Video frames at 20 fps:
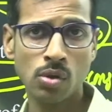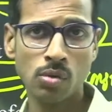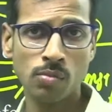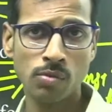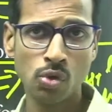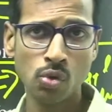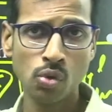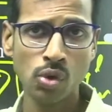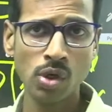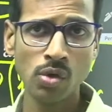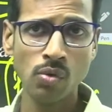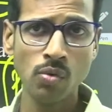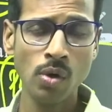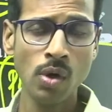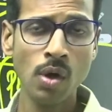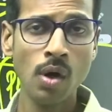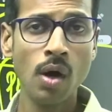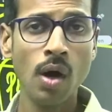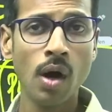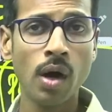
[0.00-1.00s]
to give
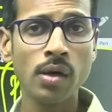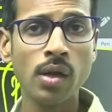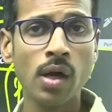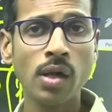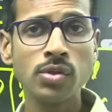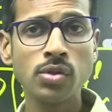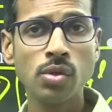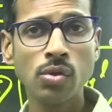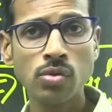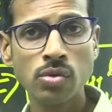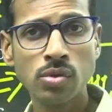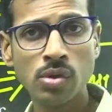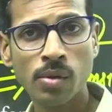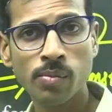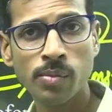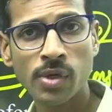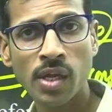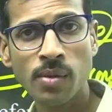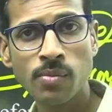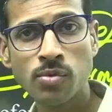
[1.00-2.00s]
and also
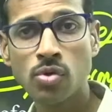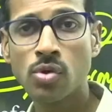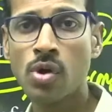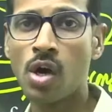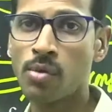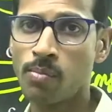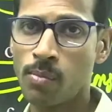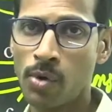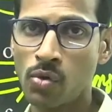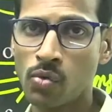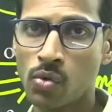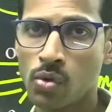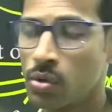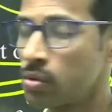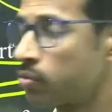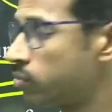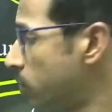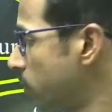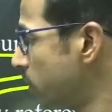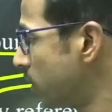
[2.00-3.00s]
sometimes not bound to.
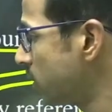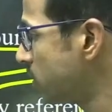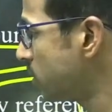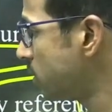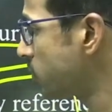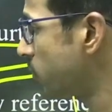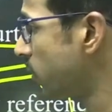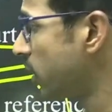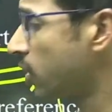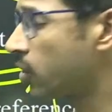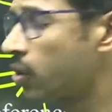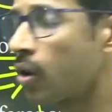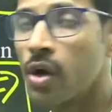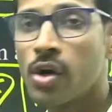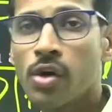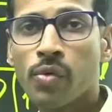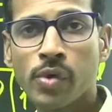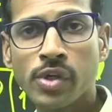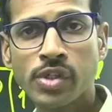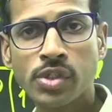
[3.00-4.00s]
This is very
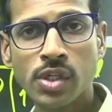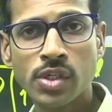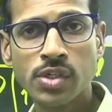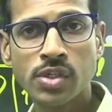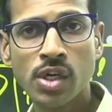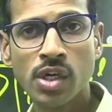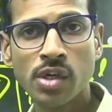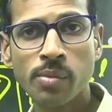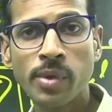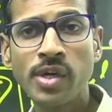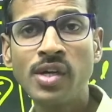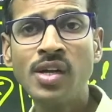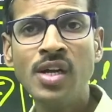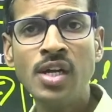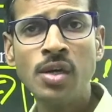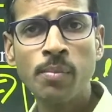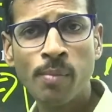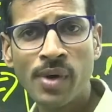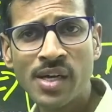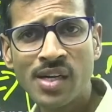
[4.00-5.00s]
controversial statement,
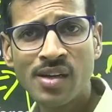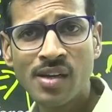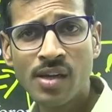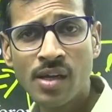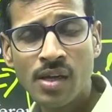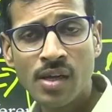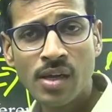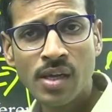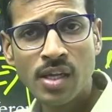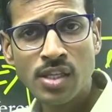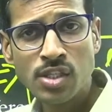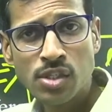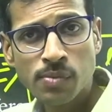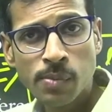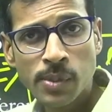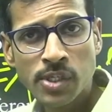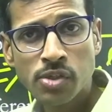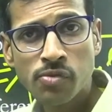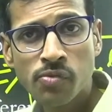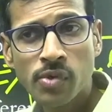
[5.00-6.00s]
but in
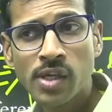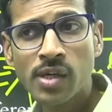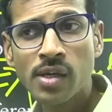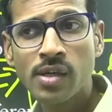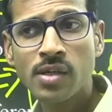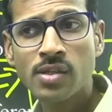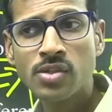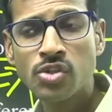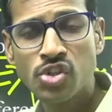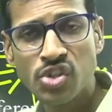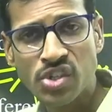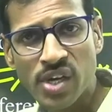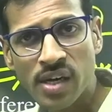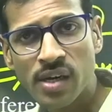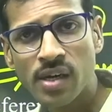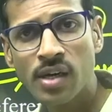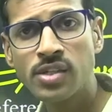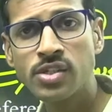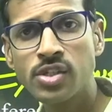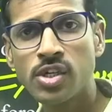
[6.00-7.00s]
specific it is
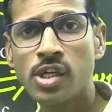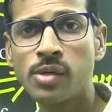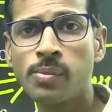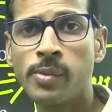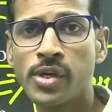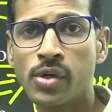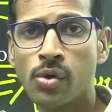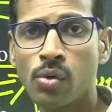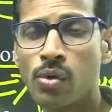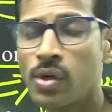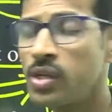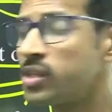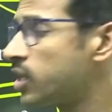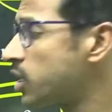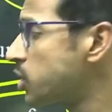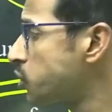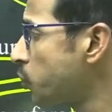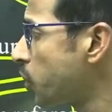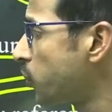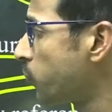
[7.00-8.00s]
general statement only,
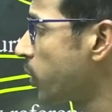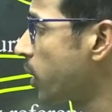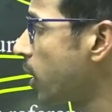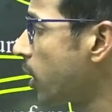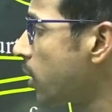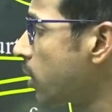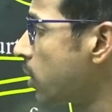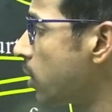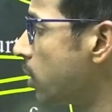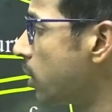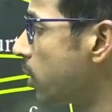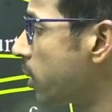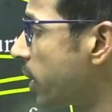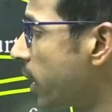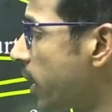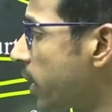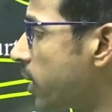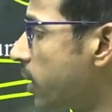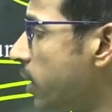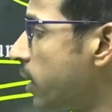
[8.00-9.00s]
that's why we are
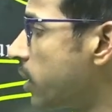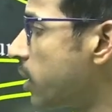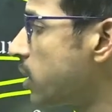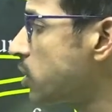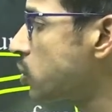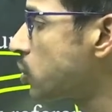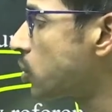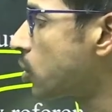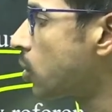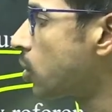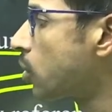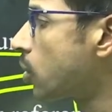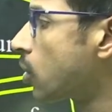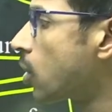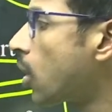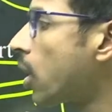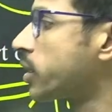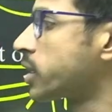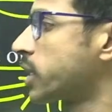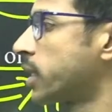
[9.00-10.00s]
taking it is
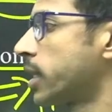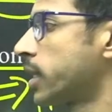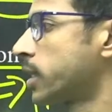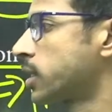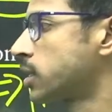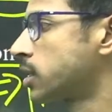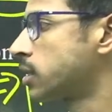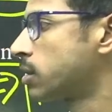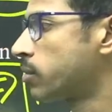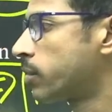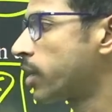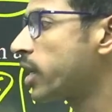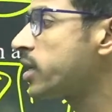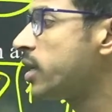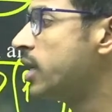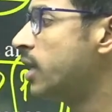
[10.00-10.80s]
not correct, right?